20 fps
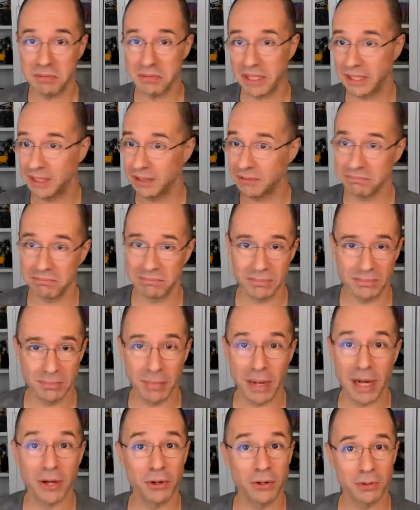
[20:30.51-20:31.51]
then
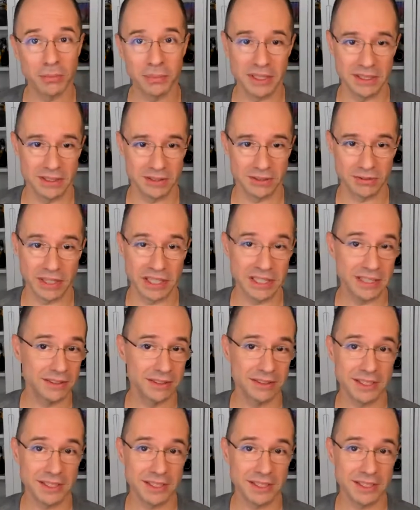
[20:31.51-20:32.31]
by all means, right?